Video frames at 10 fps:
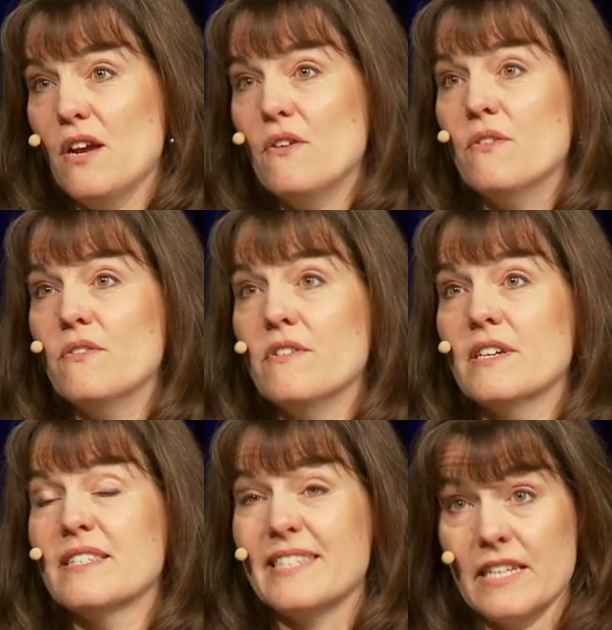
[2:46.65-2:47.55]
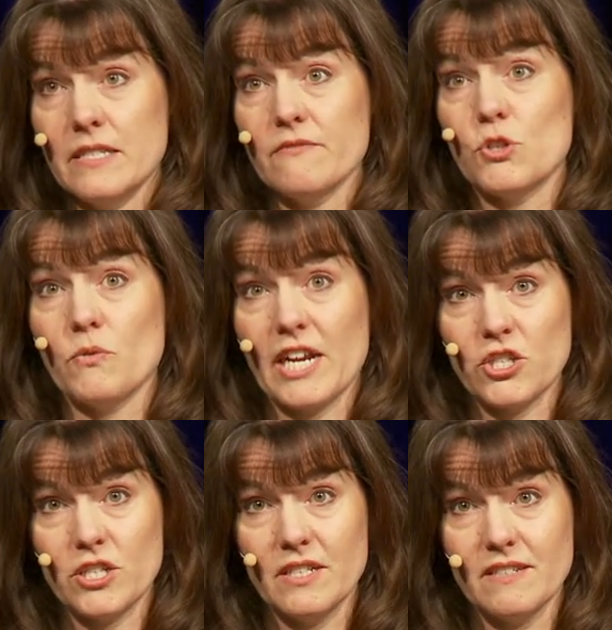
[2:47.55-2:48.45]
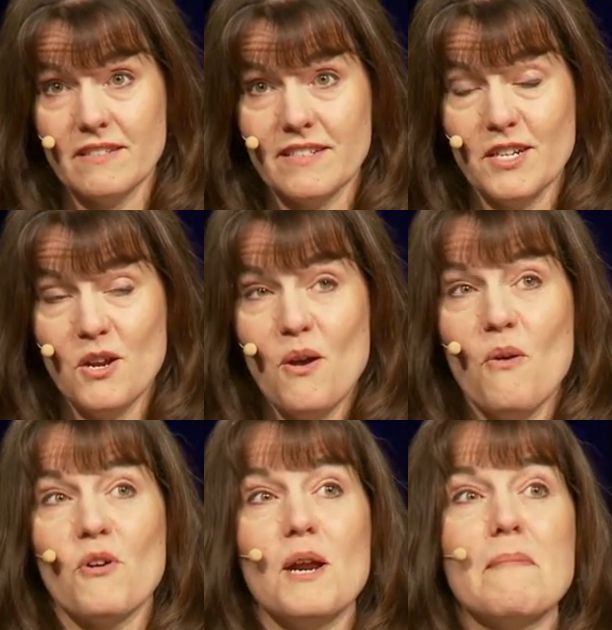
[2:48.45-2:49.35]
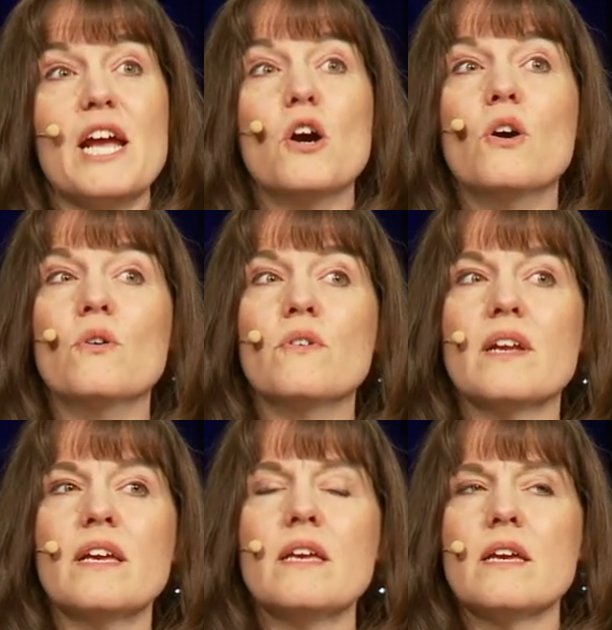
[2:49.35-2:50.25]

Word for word: own sense of direction or on my own